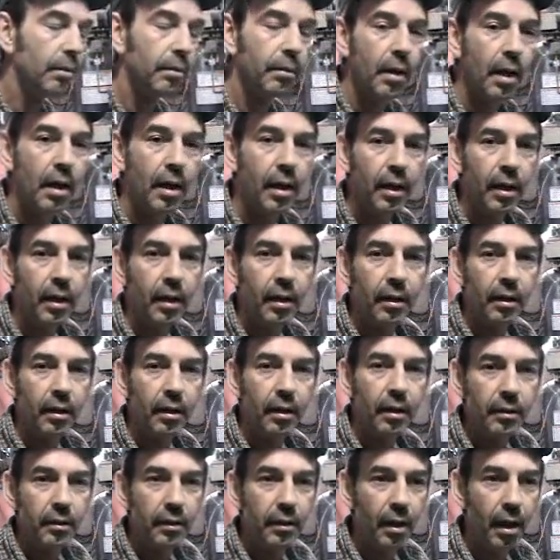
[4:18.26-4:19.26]
So
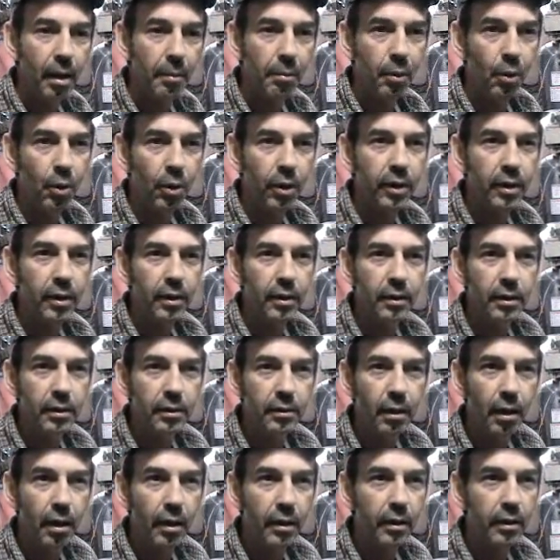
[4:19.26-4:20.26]
at that point he
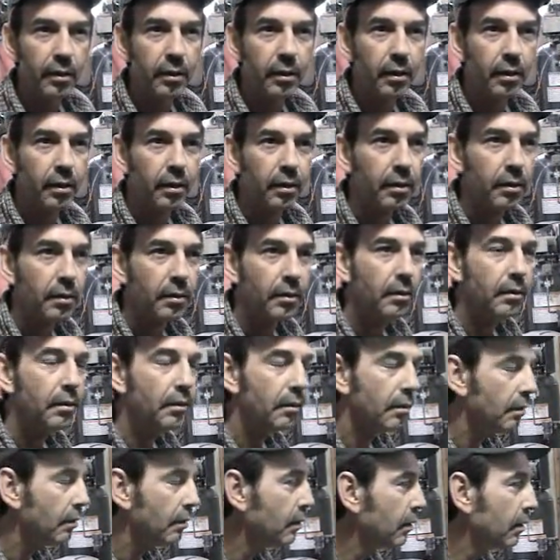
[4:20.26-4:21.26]
decided to
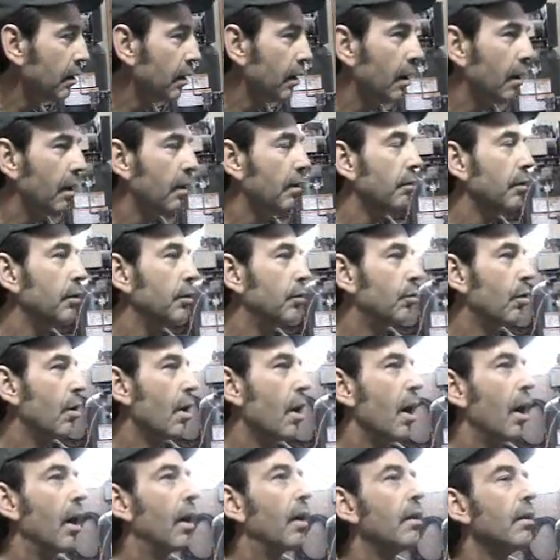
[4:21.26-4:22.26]
get out of his
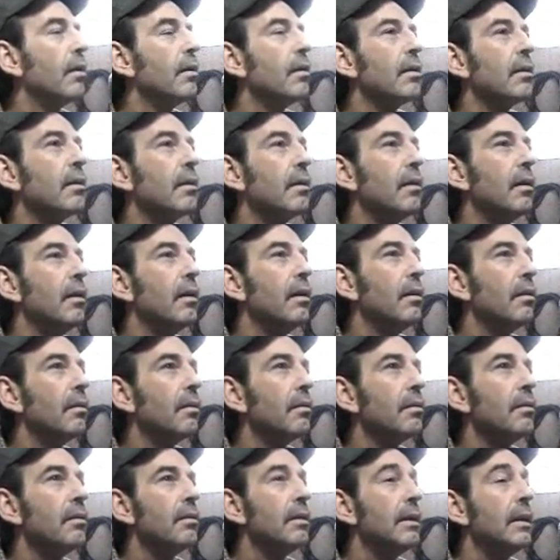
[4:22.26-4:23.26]
truck.
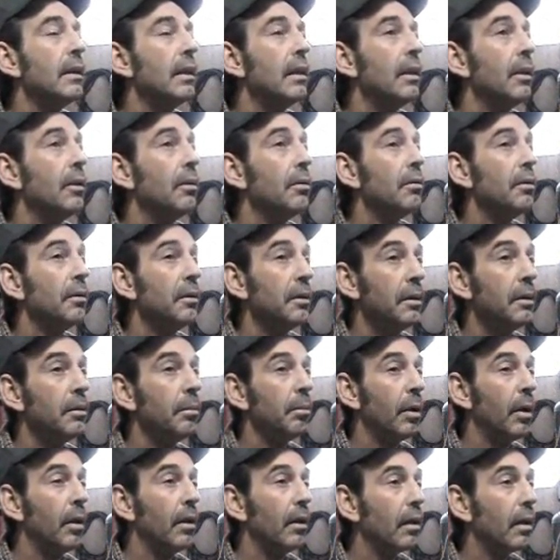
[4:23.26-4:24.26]
This is
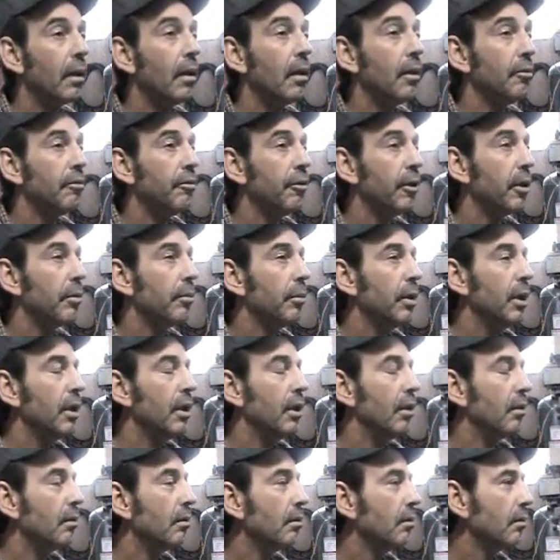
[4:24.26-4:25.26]
the part that kind of freaked
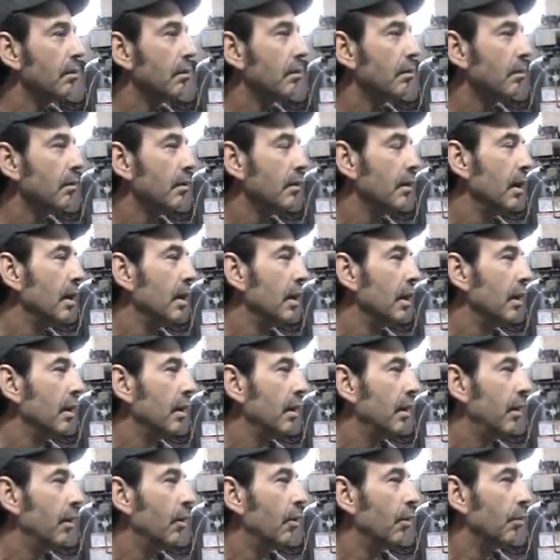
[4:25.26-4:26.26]
me out.
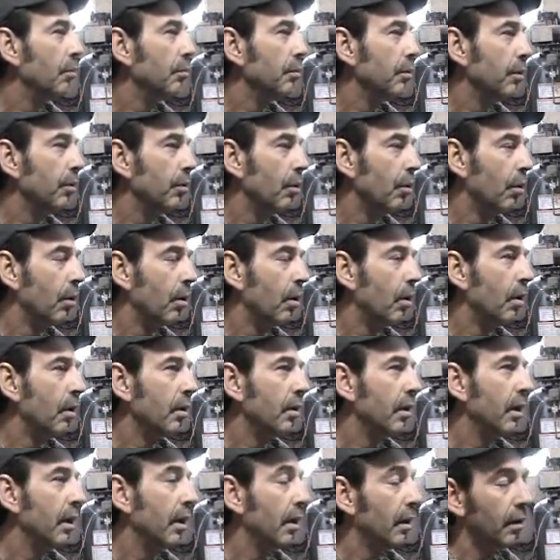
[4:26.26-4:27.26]
He opened the door.
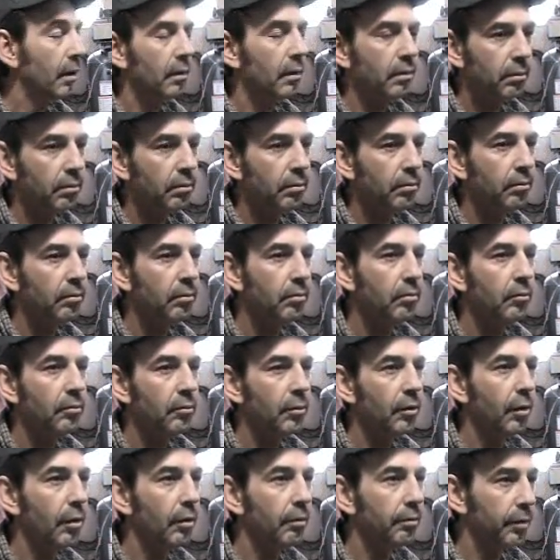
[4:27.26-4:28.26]
He had a
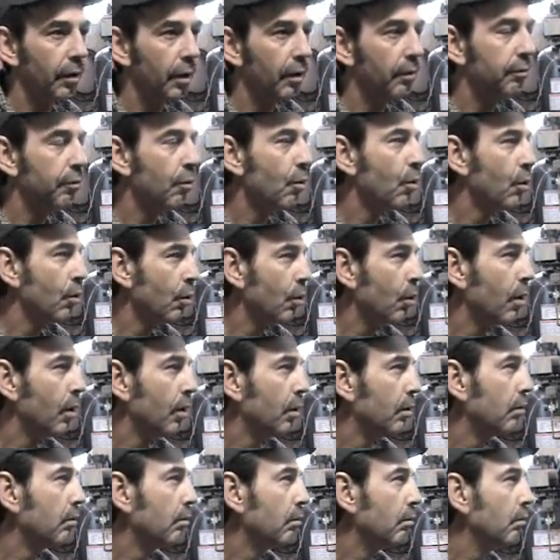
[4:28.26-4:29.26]

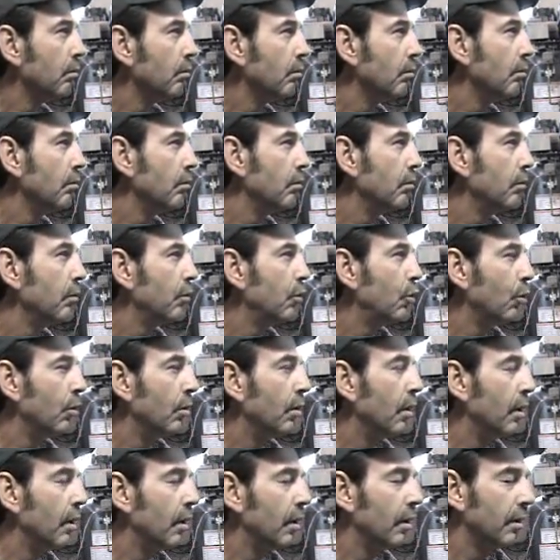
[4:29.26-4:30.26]
four-door
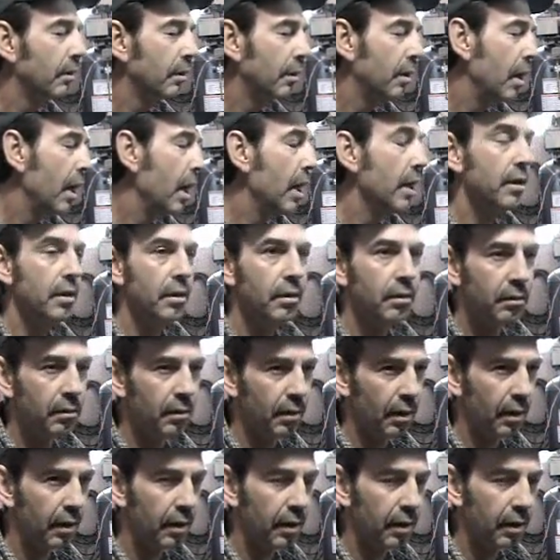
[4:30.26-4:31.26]
Canyon,
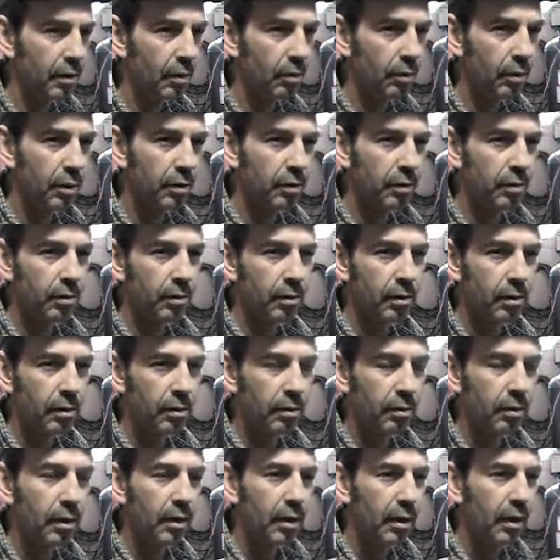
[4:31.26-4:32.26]
I think it was,
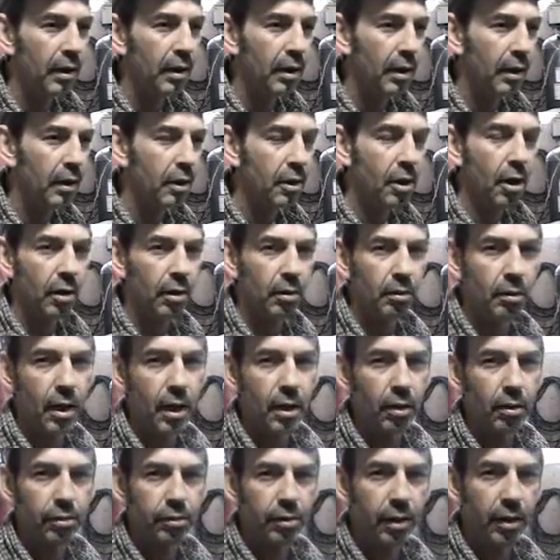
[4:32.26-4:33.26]
or
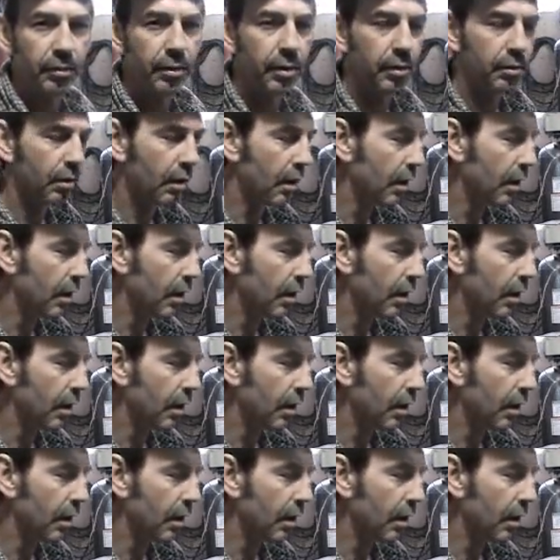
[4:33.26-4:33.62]
Colorado Chevy